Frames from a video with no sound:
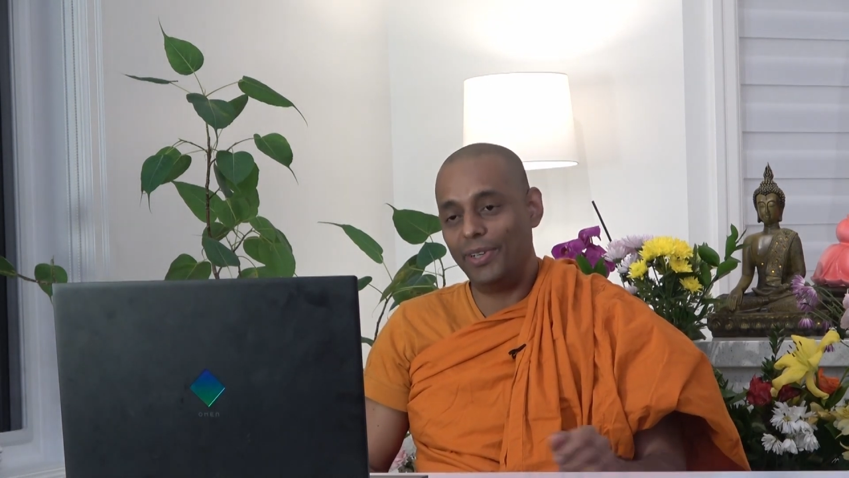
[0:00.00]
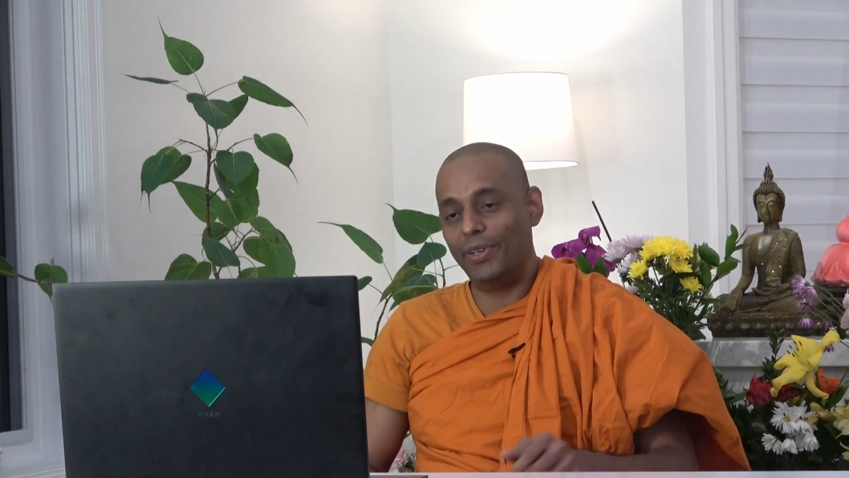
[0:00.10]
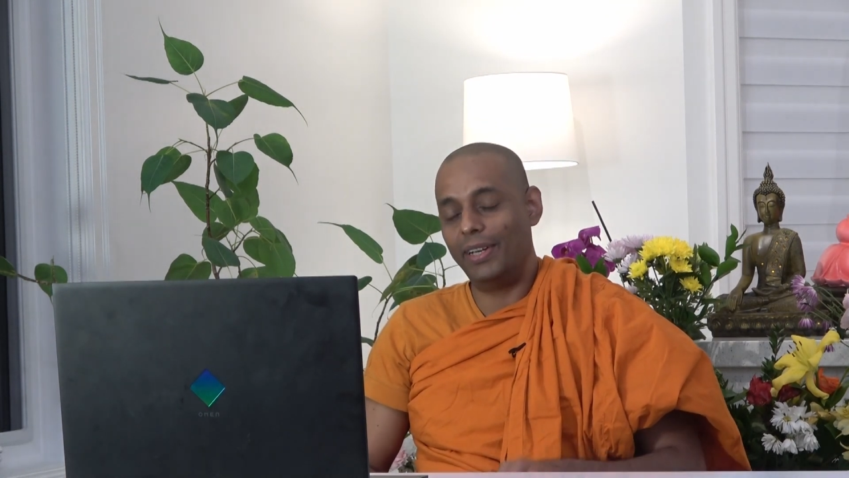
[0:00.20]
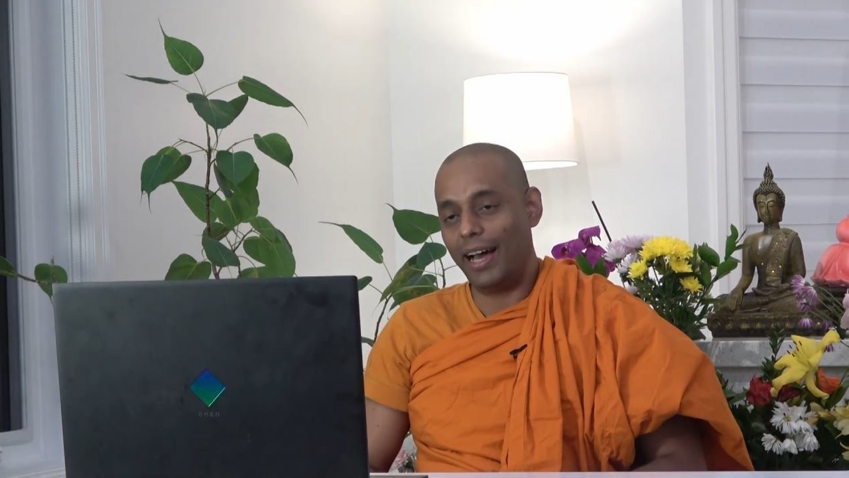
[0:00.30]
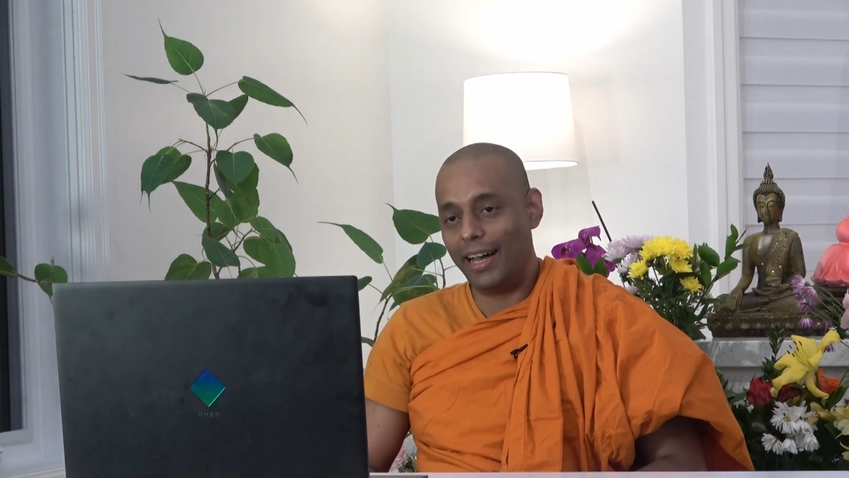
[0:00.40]
your
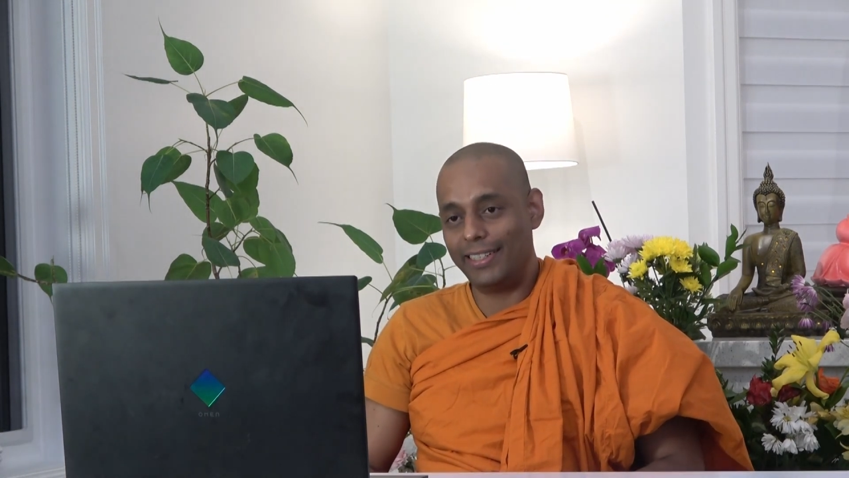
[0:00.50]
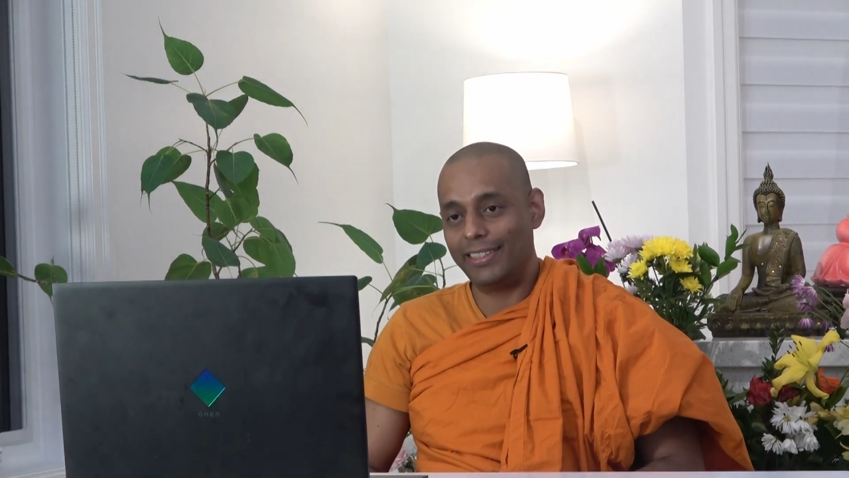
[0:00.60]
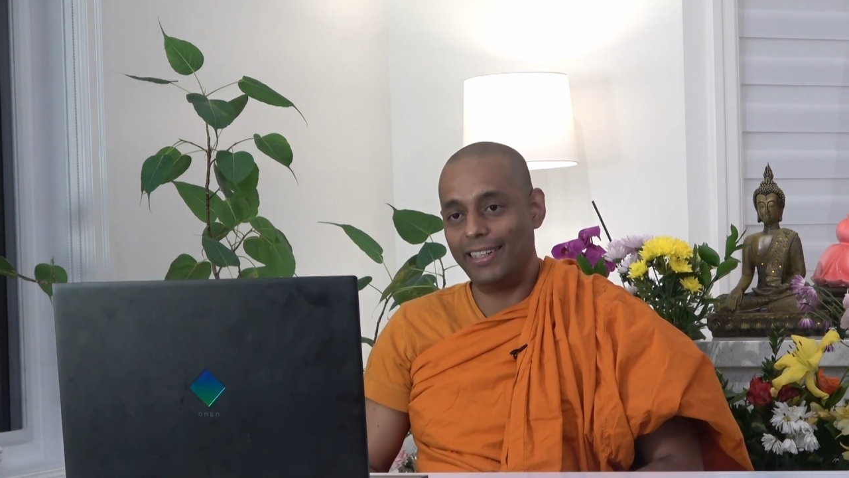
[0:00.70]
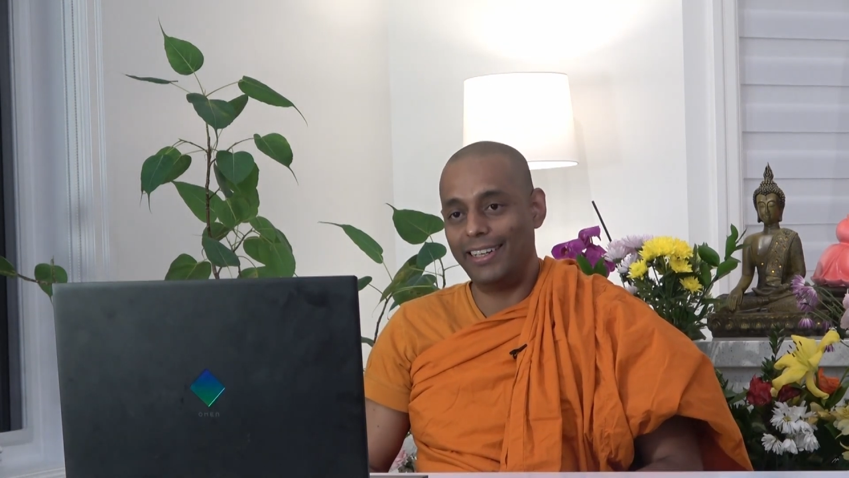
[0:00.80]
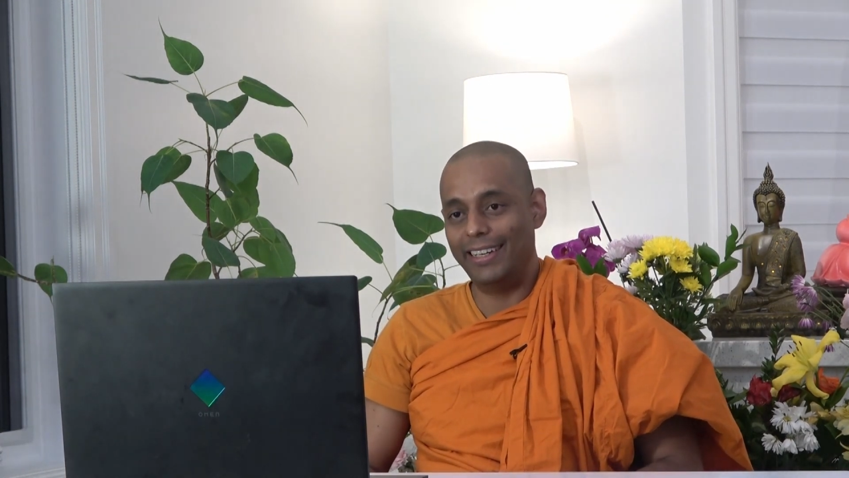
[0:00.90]
last
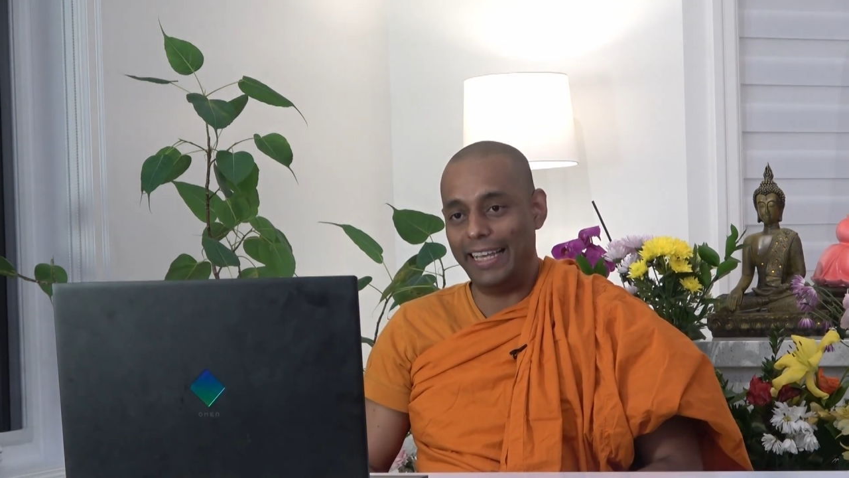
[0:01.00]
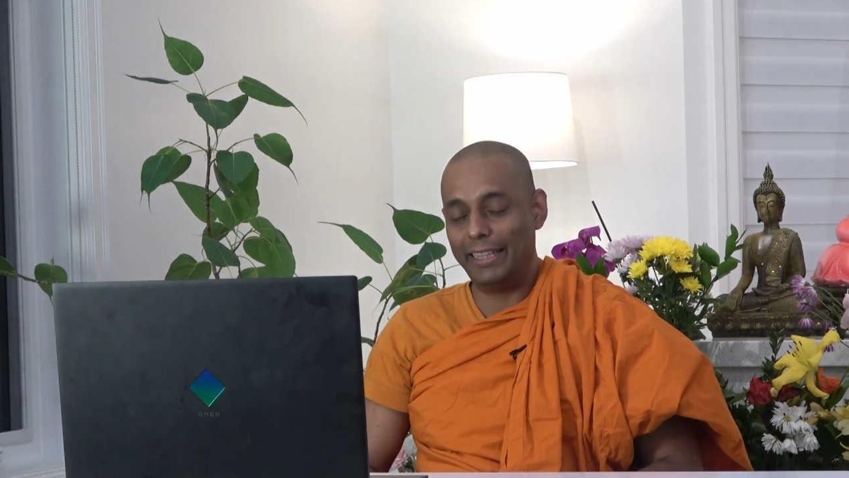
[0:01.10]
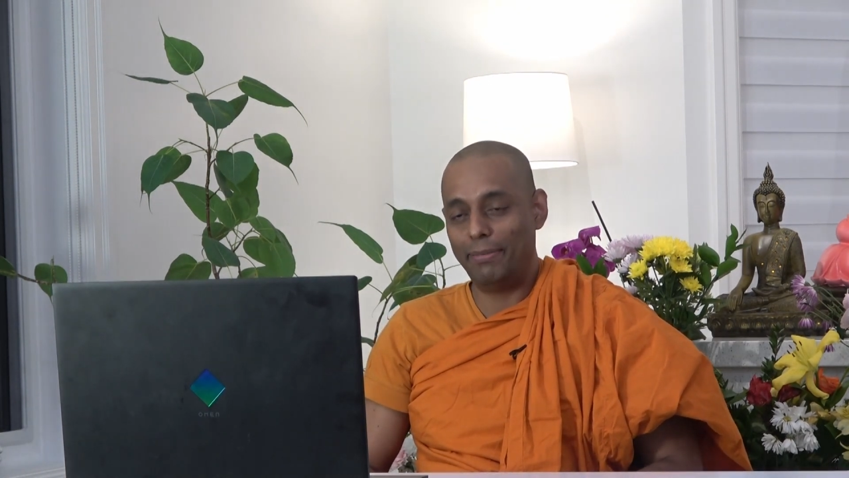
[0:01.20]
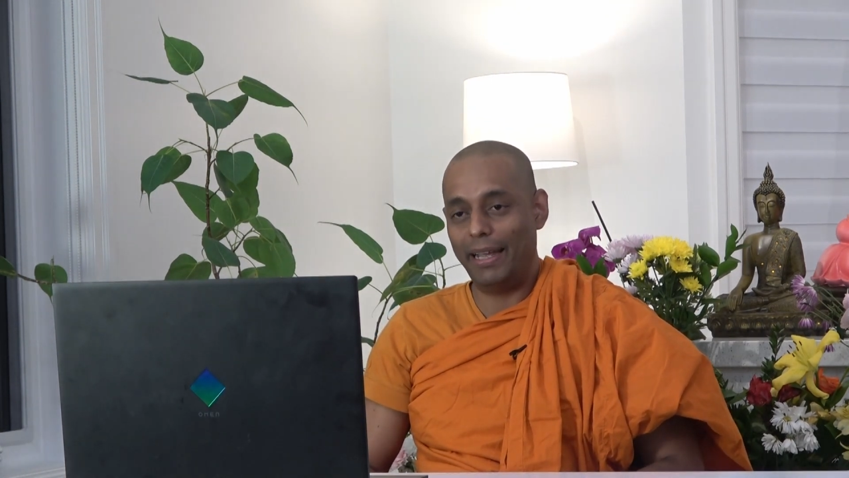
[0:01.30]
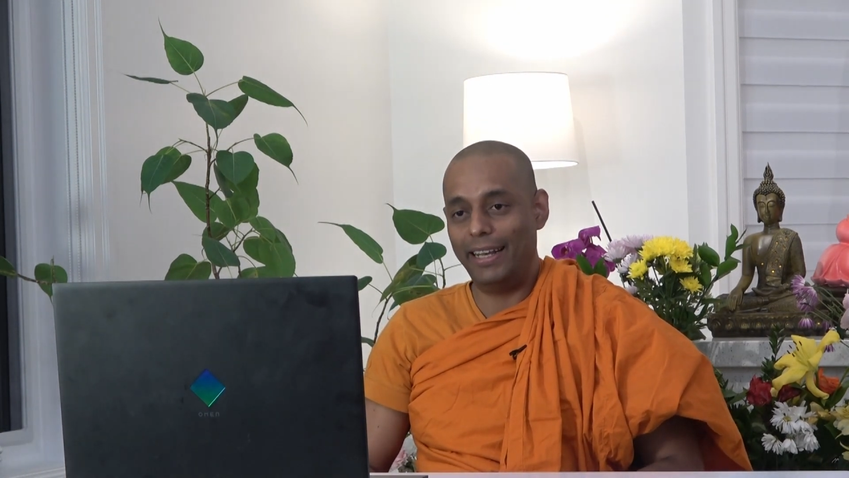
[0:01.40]

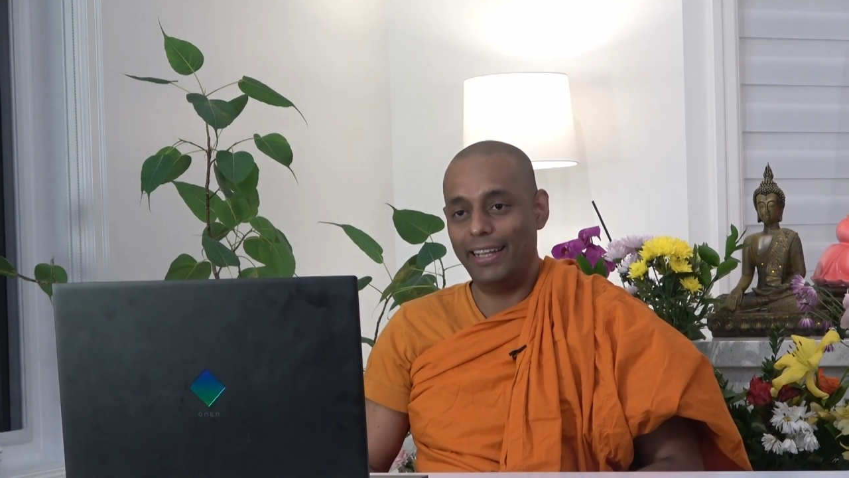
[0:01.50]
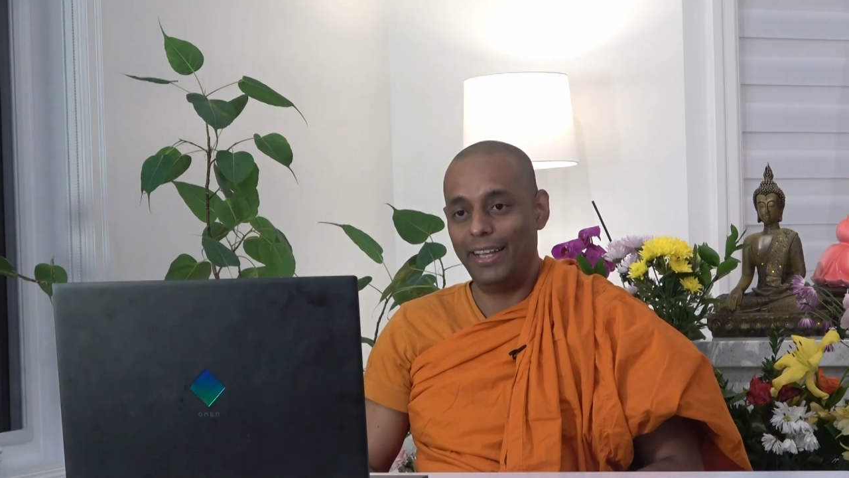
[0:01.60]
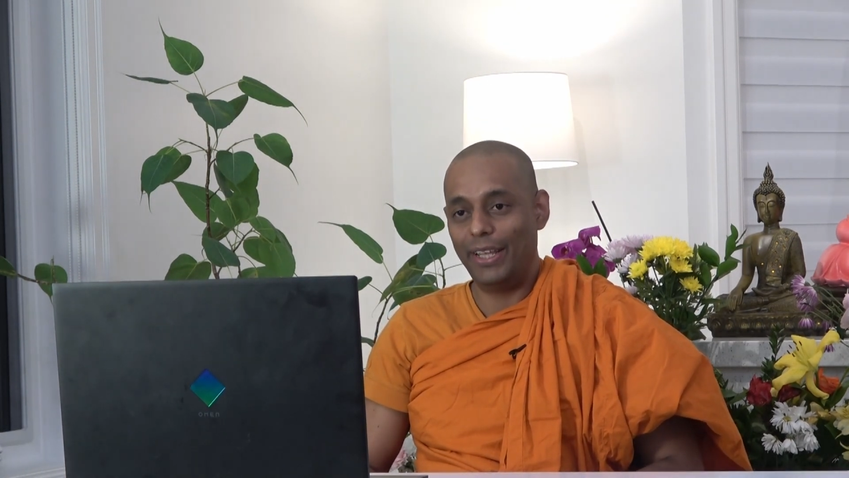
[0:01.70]
deathbed,